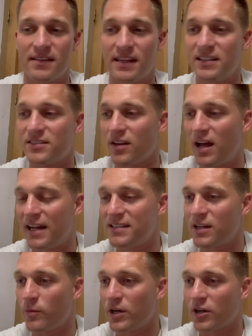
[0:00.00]
These
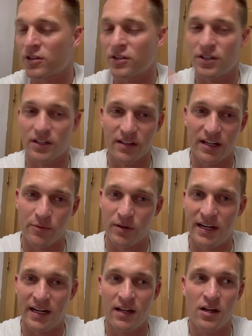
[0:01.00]
lines that we are clearly
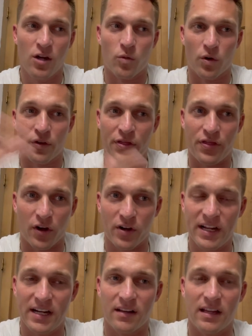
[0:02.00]
reading were
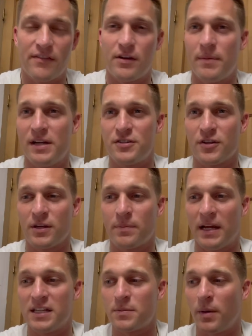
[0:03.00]
30-11 in Major League
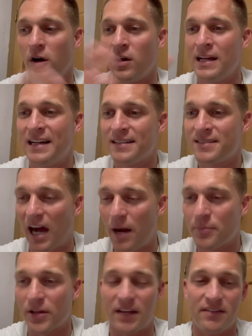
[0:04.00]
Baseball.
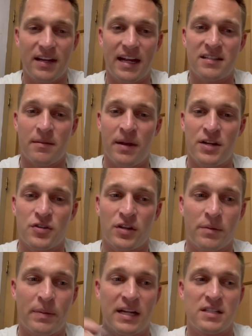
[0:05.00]
Top play of the day is in Major
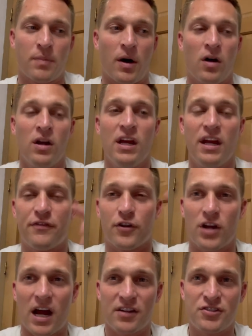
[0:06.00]
League Baseball. If
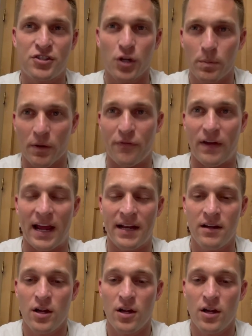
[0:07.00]
you're not a super fan